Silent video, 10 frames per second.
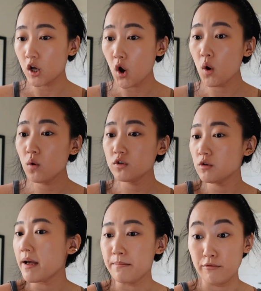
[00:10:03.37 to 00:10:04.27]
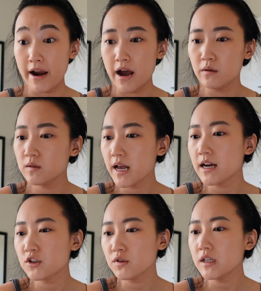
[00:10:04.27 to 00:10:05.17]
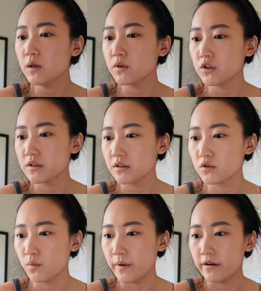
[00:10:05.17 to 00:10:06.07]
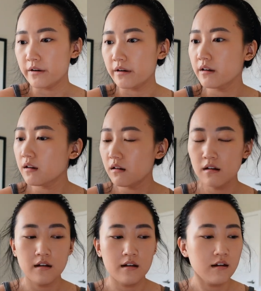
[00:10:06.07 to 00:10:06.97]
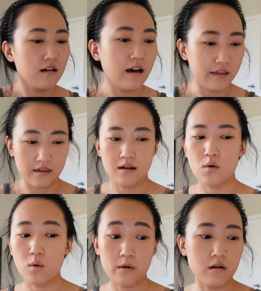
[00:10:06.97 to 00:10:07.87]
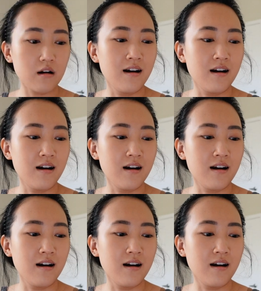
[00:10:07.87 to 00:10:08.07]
go to my brows actually, which is such a weird, I think, order.